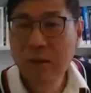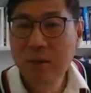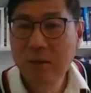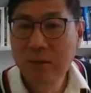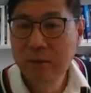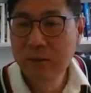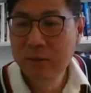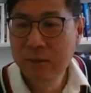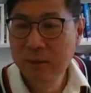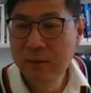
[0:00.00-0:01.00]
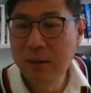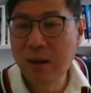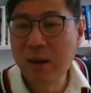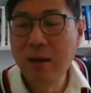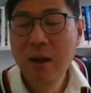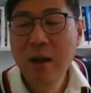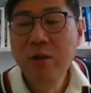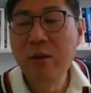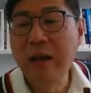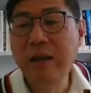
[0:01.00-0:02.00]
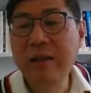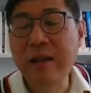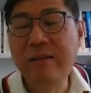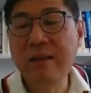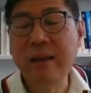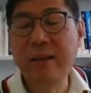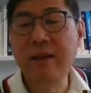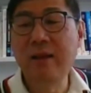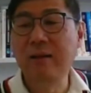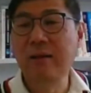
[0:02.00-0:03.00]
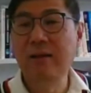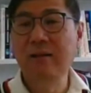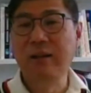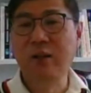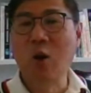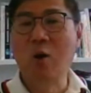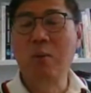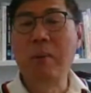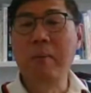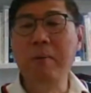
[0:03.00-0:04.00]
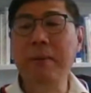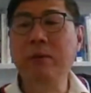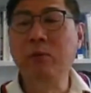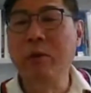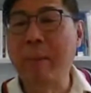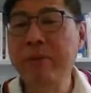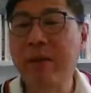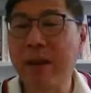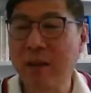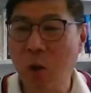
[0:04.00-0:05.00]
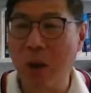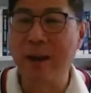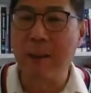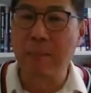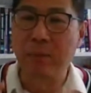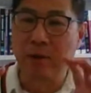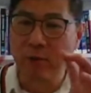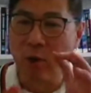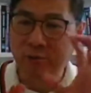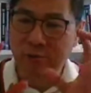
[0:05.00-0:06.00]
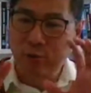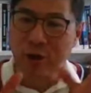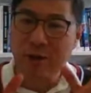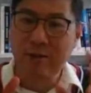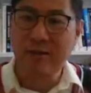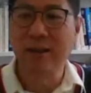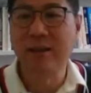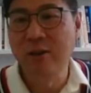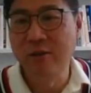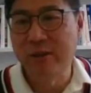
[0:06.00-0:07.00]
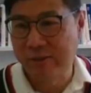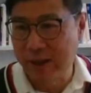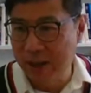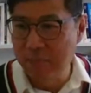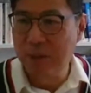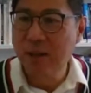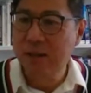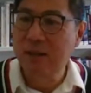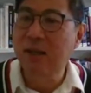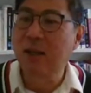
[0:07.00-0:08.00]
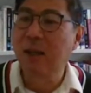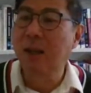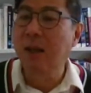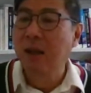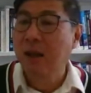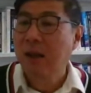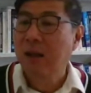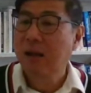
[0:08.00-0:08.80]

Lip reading: Yeah. Yeah. So in that sense, I think the dog will probably represent quite a number of constructs, like sustainability,